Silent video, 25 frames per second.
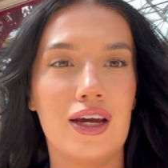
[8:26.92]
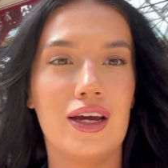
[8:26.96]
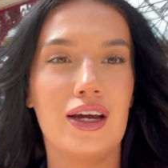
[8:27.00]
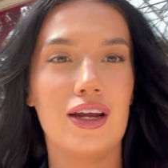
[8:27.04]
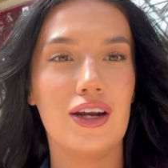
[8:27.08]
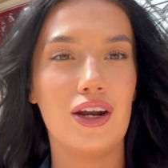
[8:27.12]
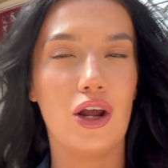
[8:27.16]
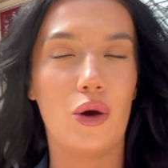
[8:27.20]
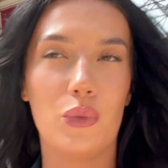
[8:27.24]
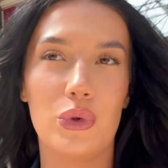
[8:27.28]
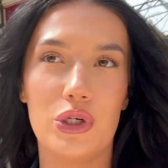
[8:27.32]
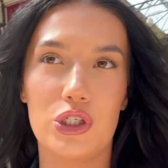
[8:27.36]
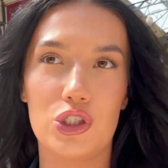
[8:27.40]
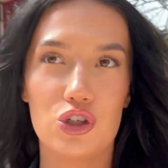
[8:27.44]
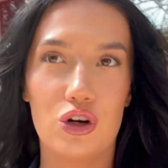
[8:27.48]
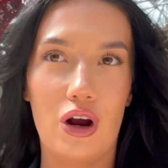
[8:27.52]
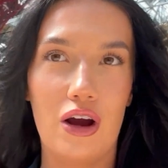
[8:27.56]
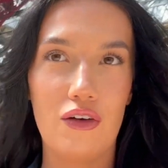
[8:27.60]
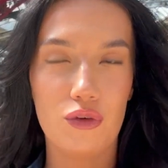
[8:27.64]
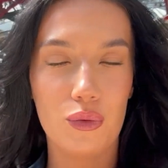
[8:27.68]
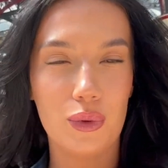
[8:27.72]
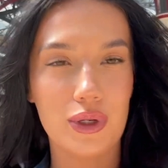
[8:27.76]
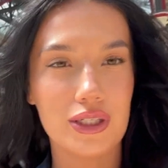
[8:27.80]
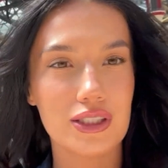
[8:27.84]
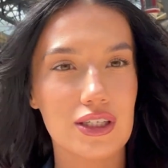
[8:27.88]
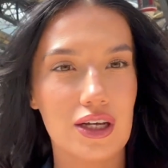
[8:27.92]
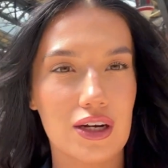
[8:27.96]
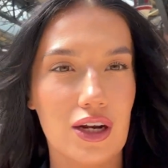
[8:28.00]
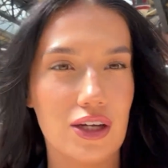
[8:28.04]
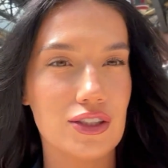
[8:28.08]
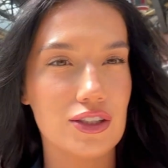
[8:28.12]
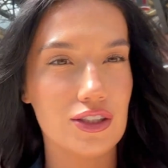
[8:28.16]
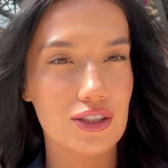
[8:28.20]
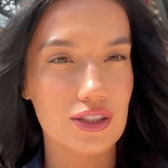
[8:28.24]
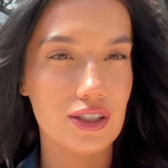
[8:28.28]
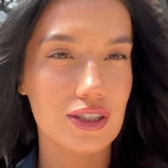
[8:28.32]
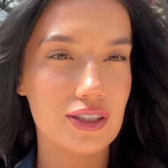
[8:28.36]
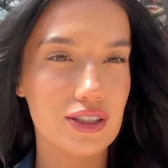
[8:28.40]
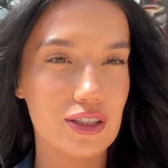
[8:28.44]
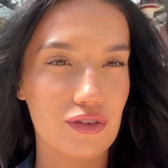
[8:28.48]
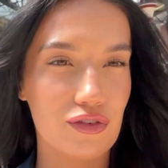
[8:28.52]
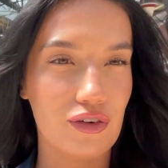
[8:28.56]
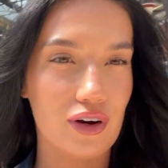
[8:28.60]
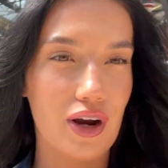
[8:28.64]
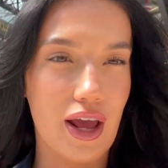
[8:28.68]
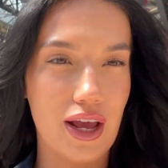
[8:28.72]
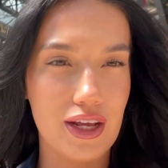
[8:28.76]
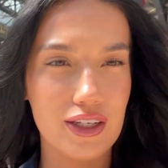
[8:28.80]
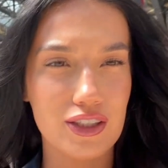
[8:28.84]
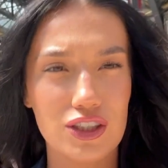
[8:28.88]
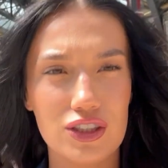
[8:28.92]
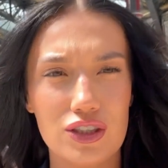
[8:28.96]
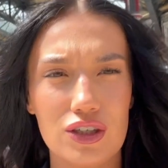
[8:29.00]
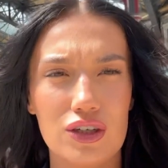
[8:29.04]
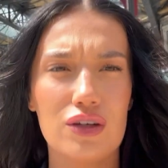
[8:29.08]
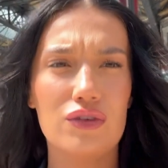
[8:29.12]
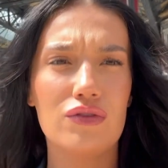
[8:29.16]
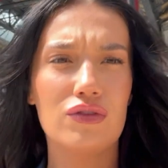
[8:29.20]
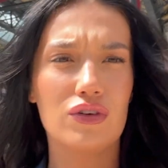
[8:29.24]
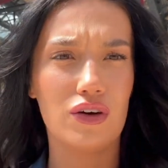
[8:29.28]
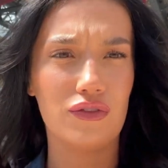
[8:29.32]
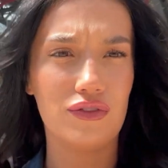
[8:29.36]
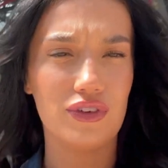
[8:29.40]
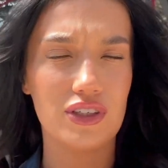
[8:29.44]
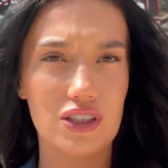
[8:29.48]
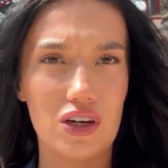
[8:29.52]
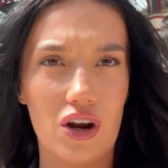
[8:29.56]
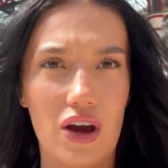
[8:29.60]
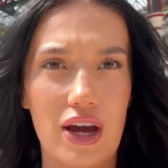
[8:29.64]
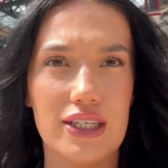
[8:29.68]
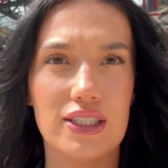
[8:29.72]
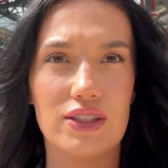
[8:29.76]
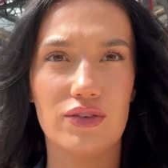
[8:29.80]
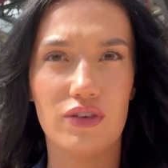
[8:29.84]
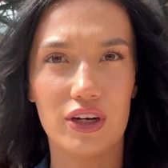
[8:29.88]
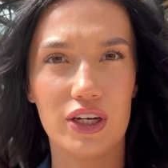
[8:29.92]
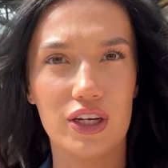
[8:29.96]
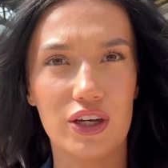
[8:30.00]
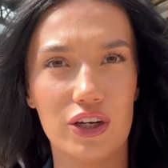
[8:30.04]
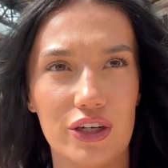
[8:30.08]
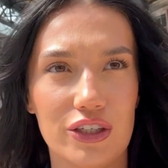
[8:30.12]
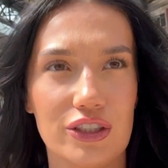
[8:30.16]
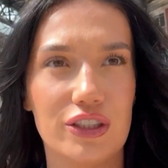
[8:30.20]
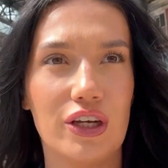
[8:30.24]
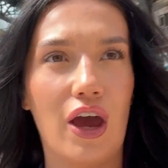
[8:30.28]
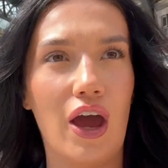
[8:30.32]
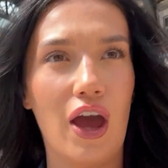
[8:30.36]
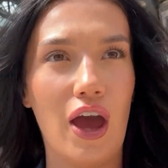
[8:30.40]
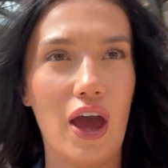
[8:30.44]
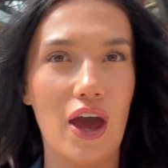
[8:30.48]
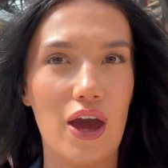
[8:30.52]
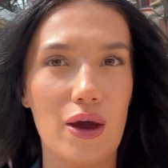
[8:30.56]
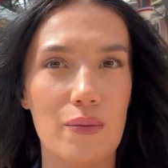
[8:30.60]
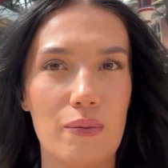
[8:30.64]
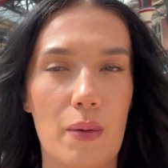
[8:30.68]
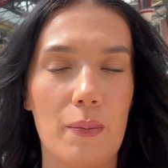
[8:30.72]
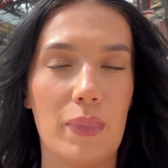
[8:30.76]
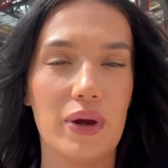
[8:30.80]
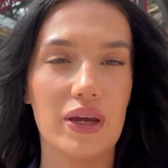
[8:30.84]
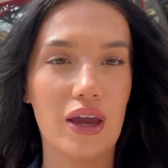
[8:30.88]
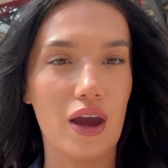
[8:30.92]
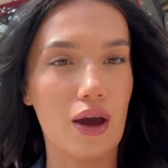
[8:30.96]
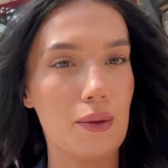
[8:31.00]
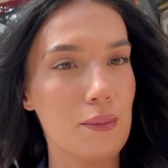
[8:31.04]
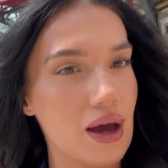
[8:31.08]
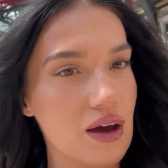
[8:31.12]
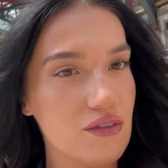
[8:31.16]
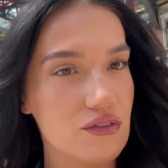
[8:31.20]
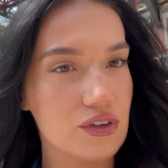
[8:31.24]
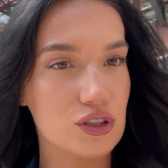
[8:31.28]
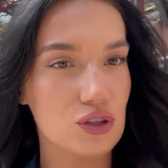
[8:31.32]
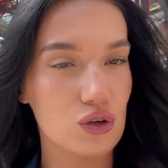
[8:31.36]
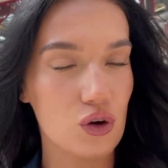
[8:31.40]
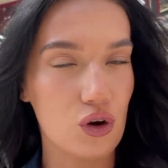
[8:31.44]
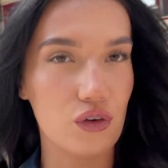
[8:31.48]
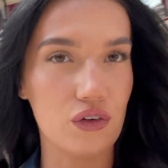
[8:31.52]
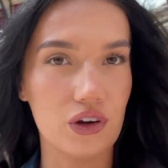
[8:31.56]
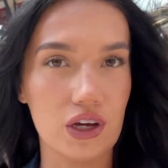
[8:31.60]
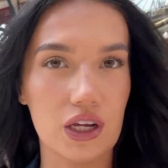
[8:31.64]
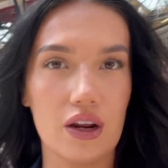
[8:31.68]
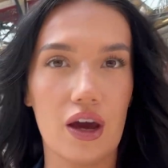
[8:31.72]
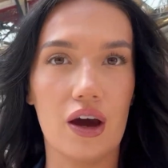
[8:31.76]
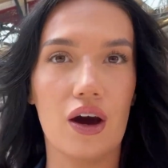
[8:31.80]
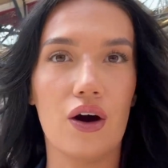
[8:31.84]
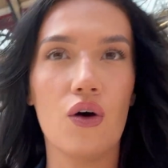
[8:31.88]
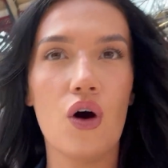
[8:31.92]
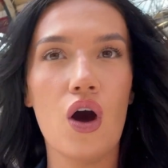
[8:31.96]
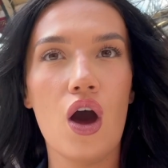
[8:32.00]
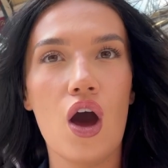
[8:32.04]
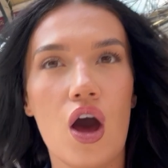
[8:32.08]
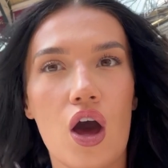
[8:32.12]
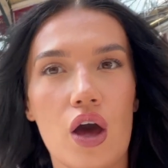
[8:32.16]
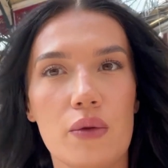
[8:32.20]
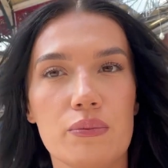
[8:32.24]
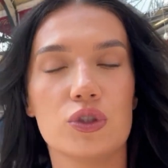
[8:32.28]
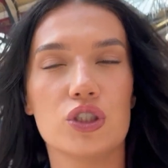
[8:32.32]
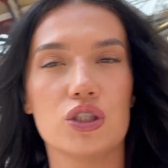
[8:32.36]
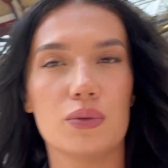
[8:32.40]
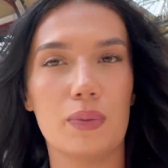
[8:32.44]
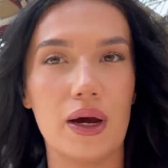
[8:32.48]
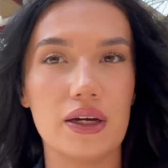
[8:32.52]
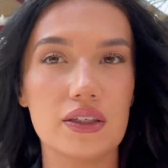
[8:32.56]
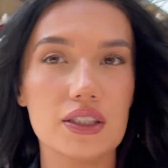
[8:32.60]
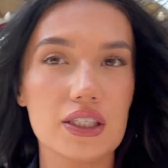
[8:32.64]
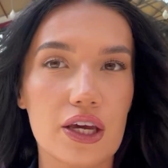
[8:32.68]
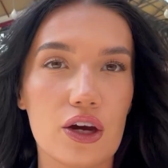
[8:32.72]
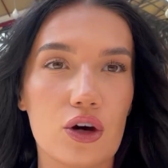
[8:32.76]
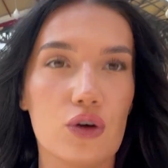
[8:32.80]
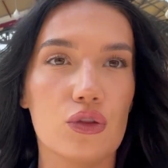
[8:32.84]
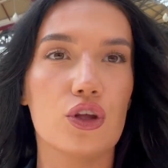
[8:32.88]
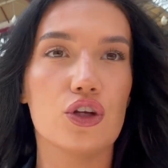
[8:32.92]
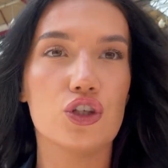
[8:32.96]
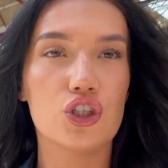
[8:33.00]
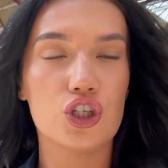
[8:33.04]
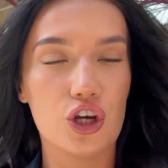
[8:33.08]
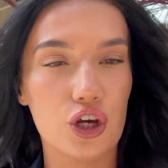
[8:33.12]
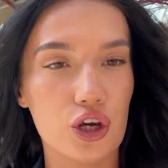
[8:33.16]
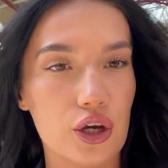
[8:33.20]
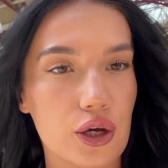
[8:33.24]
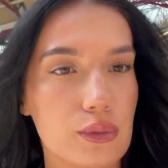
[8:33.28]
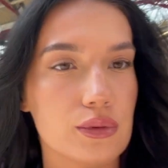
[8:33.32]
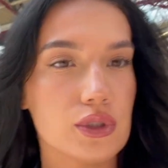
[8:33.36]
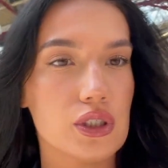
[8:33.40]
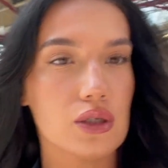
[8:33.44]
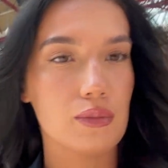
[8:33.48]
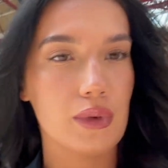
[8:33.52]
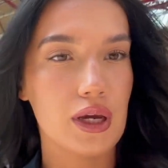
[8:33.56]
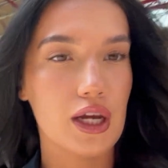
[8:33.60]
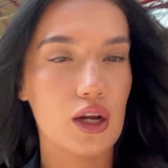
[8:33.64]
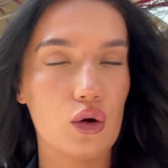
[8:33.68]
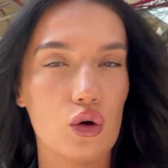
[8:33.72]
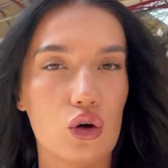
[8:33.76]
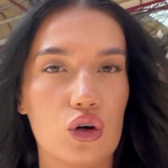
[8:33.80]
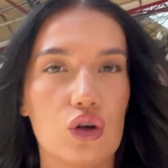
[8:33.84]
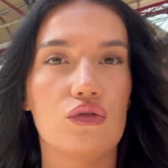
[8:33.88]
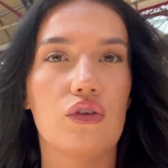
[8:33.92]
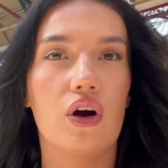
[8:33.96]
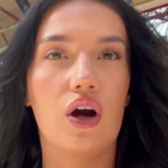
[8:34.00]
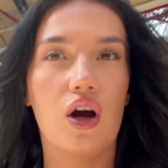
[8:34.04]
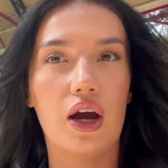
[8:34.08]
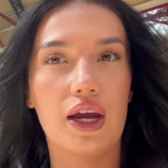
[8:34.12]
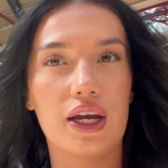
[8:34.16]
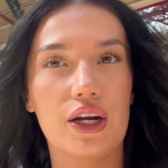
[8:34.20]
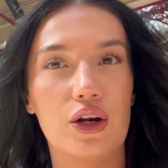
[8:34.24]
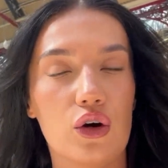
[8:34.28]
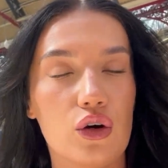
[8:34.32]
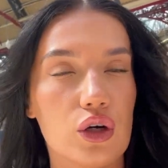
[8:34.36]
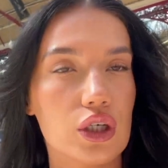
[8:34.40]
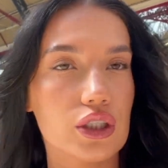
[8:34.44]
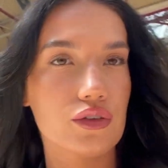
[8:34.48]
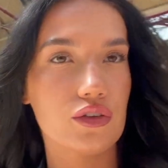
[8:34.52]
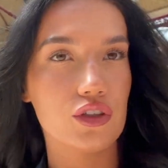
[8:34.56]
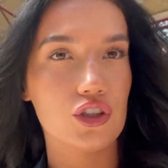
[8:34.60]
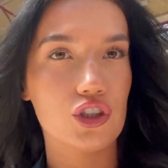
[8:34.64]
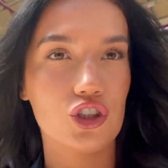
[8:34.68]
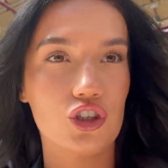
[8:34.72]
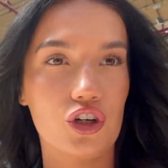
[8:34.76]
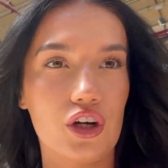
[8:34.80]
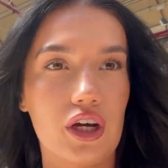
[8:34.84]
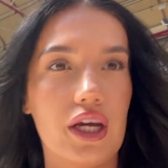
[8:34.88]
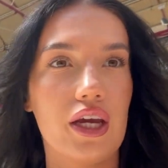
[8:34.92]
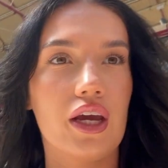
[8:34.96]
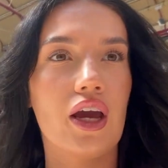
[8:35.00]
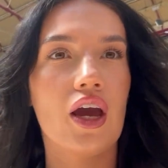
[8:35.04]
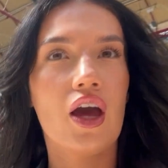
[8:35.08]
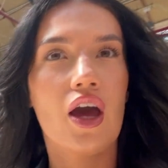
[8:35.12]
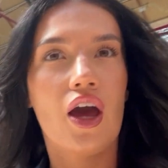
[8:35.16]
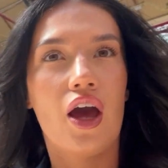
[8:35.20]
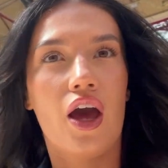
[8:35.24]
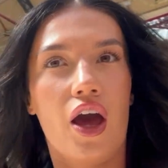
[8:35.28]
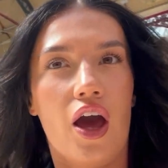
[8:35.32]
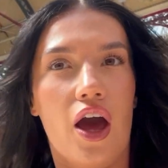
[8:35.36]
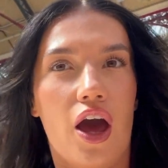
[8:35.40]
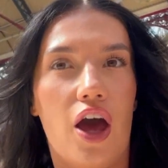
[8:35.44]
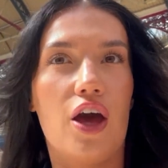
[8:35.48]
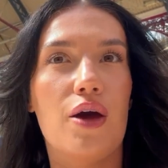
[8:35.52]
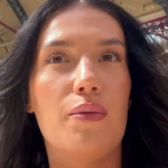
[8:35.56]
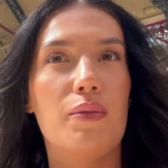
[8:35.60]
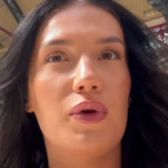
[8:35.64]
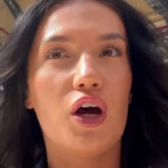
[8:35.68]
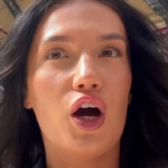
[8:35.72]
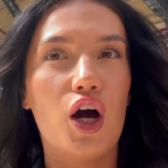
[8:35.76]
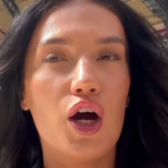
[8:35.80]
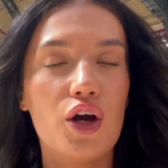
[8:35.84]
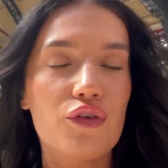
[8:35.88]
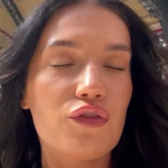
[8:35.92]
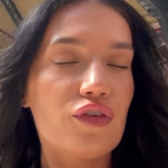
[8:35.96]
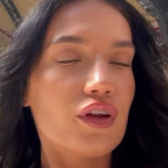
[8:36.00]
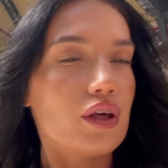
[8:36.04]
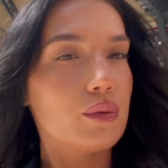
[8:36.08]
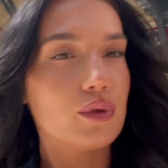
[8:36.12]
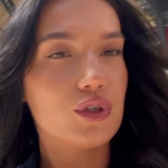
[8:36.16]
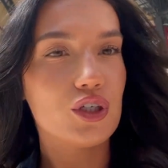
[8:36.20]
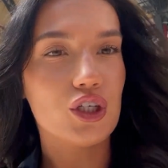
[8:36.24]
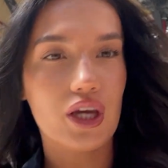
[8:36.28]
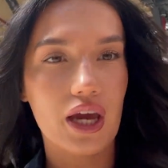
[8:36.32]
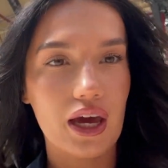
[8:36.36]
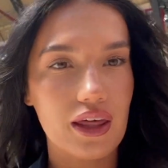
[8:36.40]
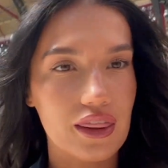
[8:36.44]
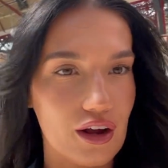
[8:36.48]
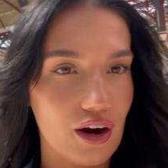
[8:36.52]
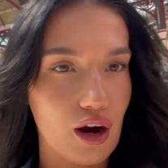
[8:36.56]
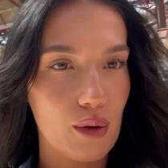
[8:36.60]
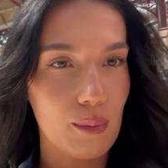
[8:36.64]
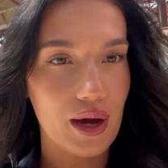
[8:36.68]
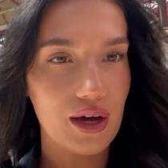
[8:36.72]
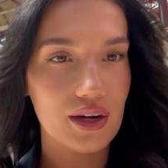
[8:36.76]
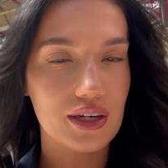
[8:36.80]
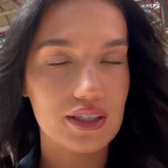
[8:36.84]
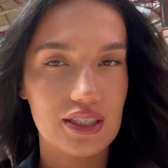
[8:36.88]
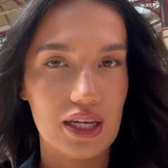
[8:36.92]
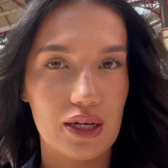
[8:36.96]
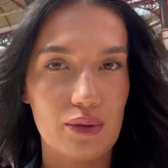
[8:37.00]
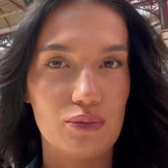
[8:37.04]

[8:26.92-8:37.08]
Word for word: but we travel into London at different ends. I don't even know if this lighting's very good. Um, but yeah, I'm at Victoria now. I'm just about to get on the tube to meet Laura in Oxford Street. Um, and hopefully we should get there at about the same